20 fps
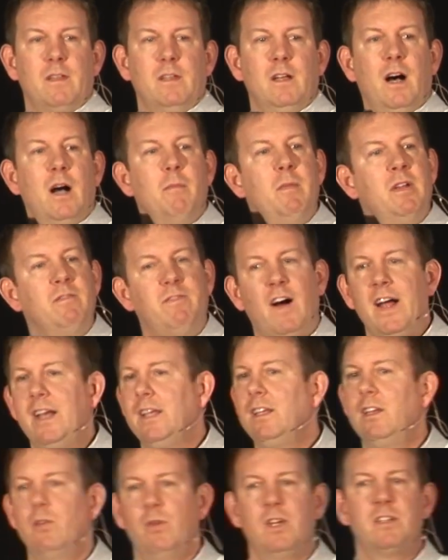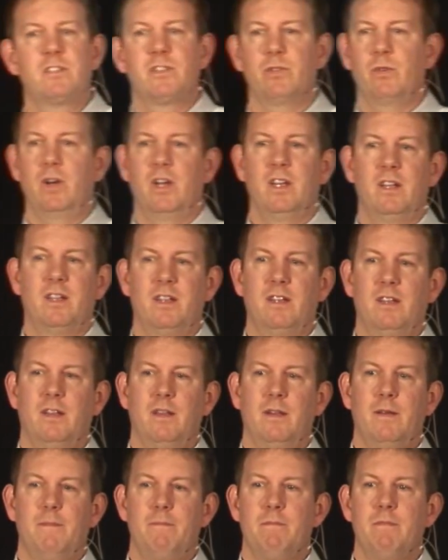I'm inviting you into it.
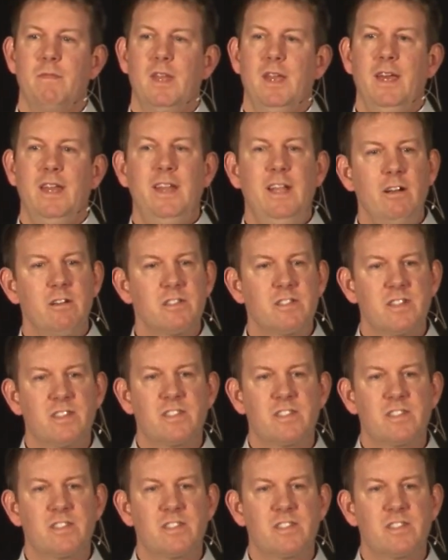And here's the